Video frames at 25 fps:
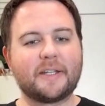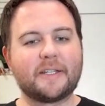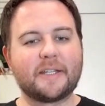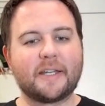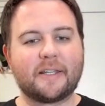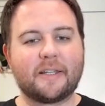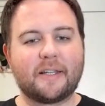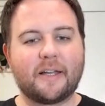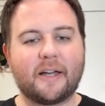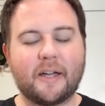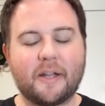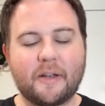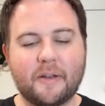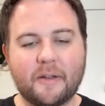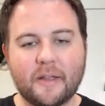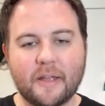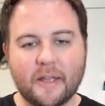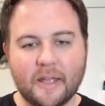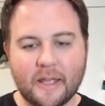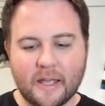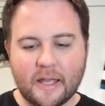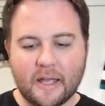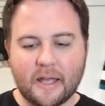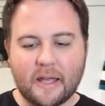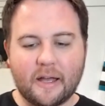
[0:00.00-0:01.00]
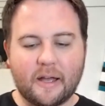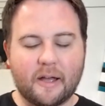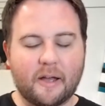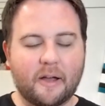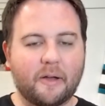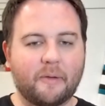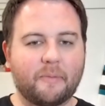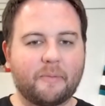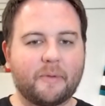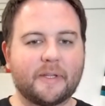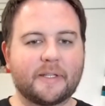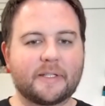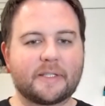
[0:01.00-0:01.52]
deadline.
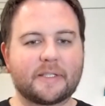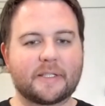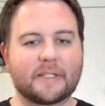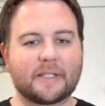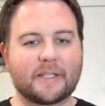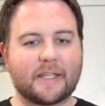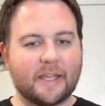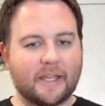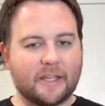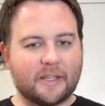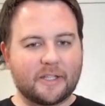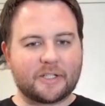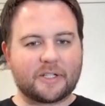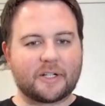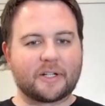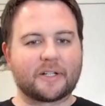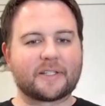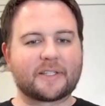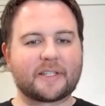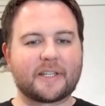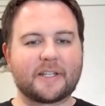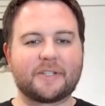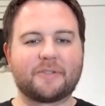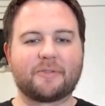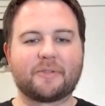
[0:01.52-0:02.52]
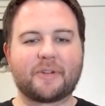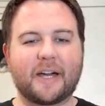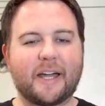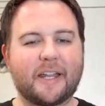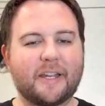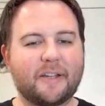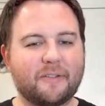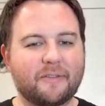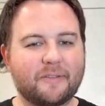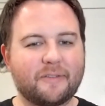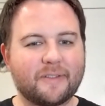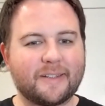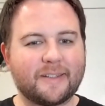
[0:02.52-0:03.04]
Um, as again, the shark schedule kind
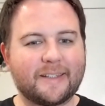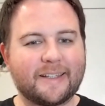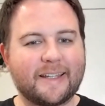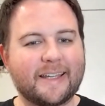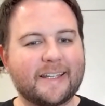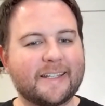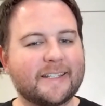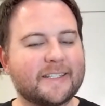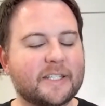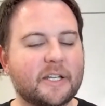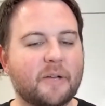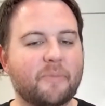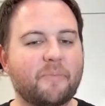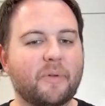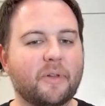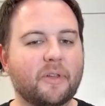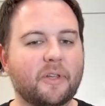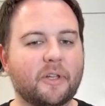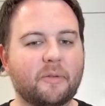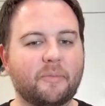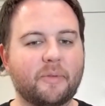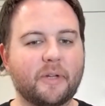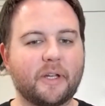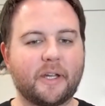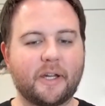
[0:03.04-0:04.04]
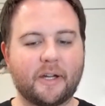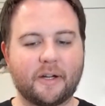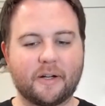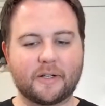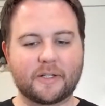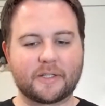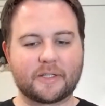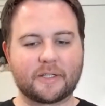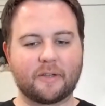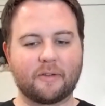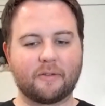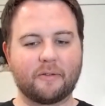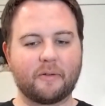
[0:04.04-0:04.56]
of lightens up a little bit here.
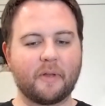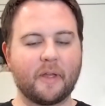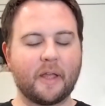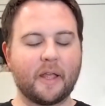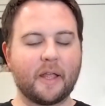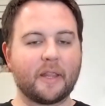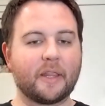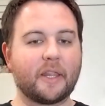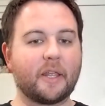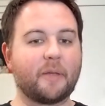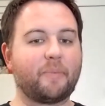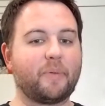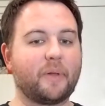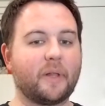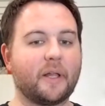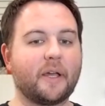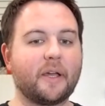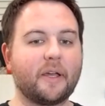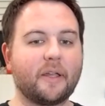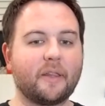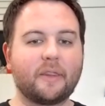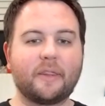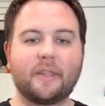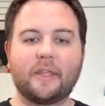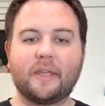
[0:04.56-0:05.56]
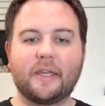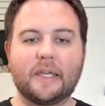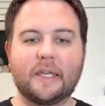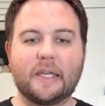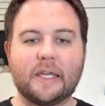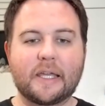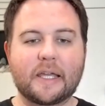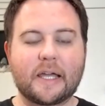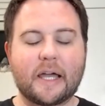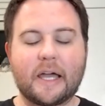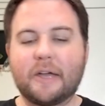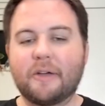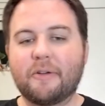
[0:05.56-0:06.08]
So they play
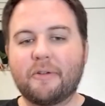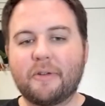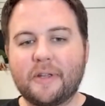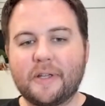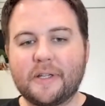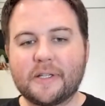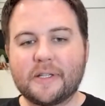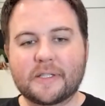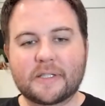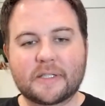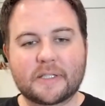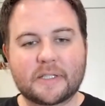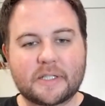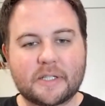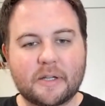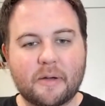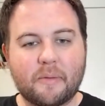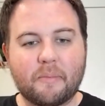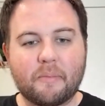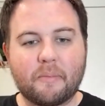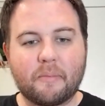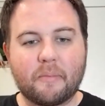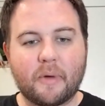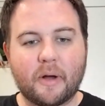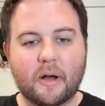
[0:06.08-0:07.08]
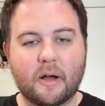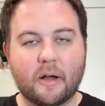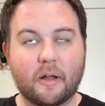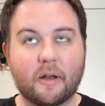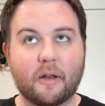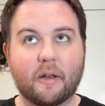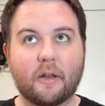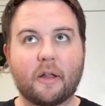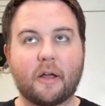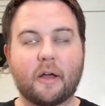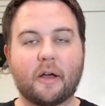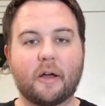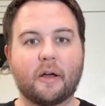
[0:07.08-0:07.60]
the Coyotes tom-
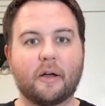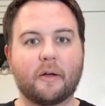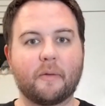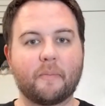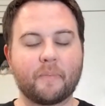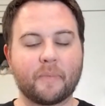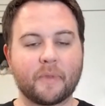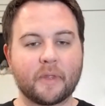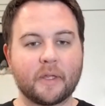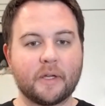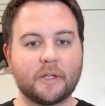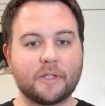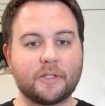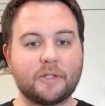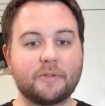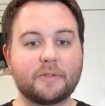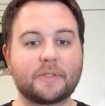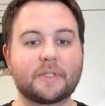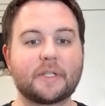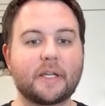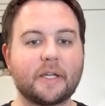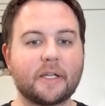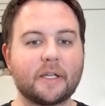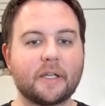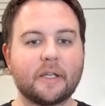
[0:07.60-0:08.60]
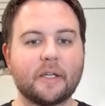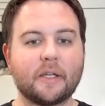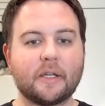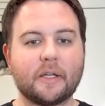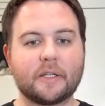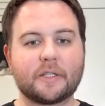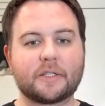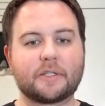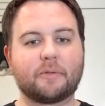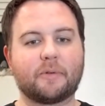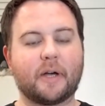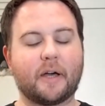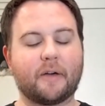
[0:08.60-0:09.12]
on uh, Tuesday.
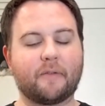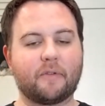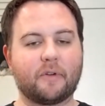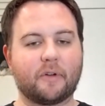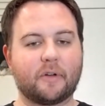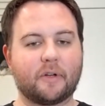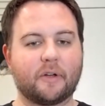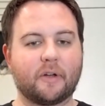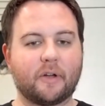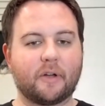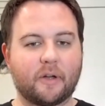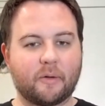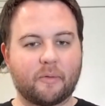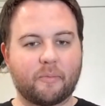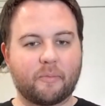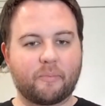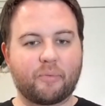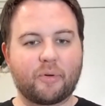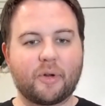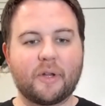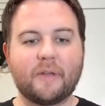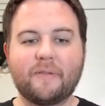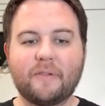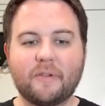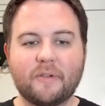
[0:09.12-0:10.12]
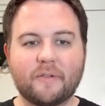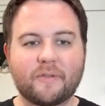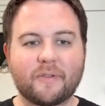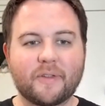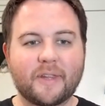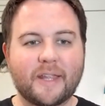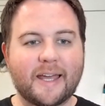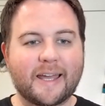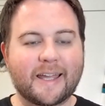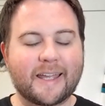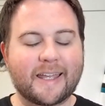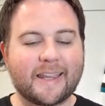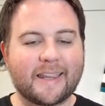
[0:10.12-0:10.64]
So we'll have a preview for
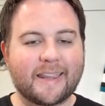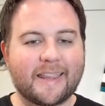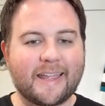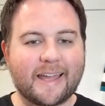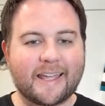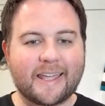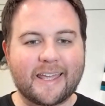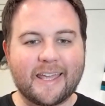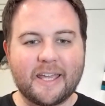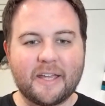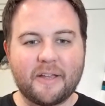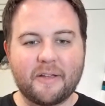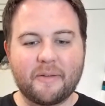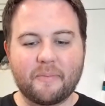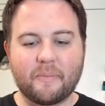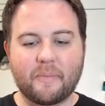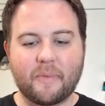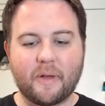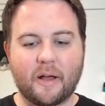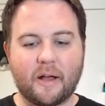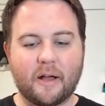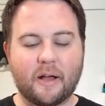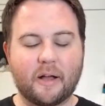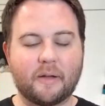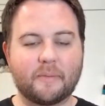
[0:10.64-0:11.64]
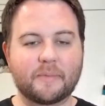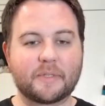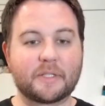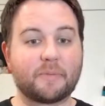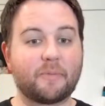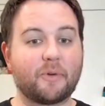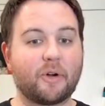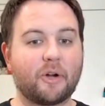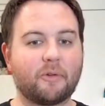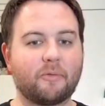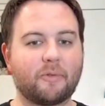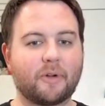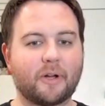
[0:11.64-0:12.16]
that that game um,
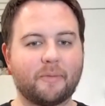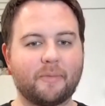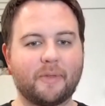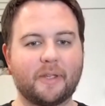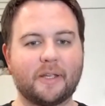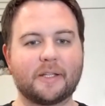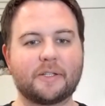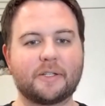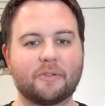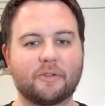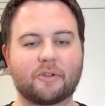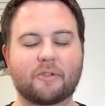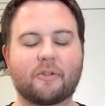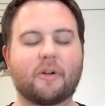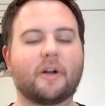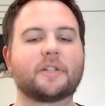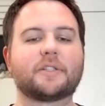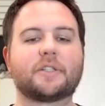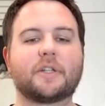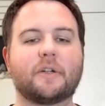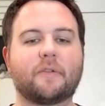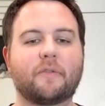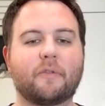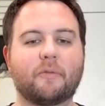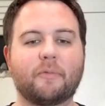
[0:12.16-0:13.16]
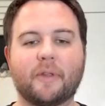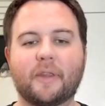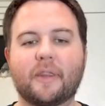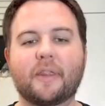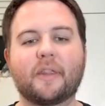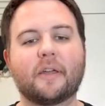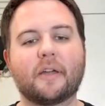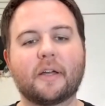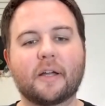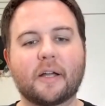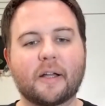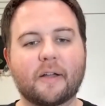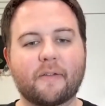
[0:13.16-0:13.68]
tomorrow. We're going to be doing a crossover with
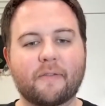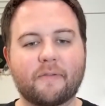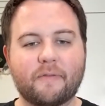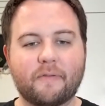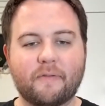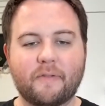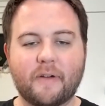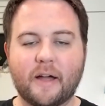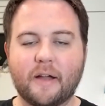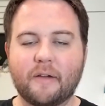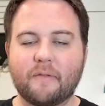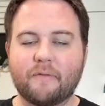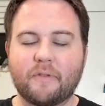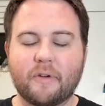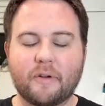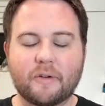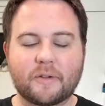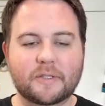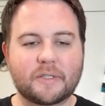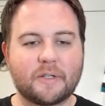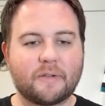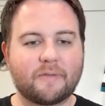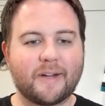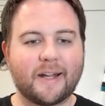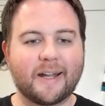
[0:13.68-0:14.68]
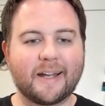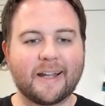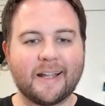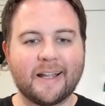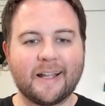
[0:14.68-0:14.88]
the fine folks over at